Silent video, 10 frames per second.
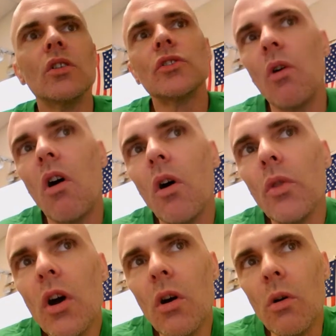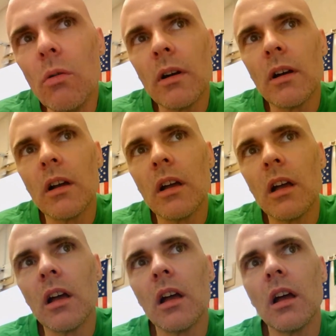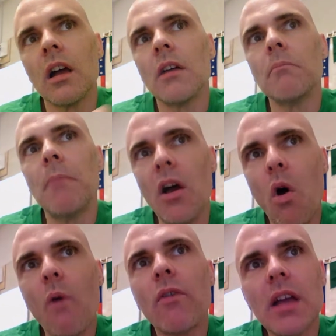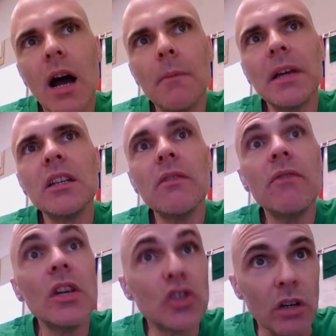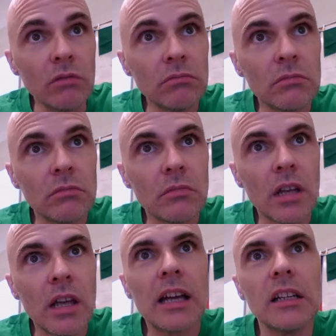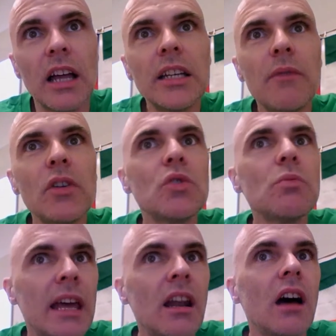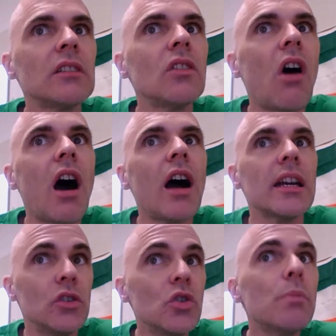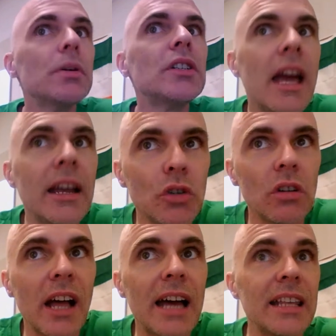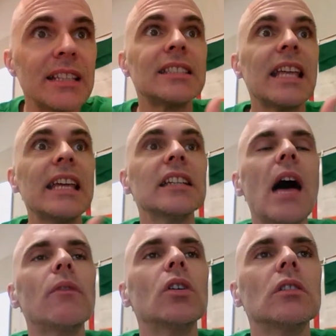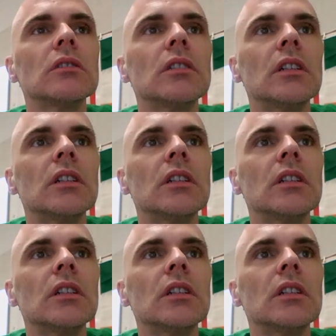So although by overcoming division, collectivism can unlock a new potential at a state level,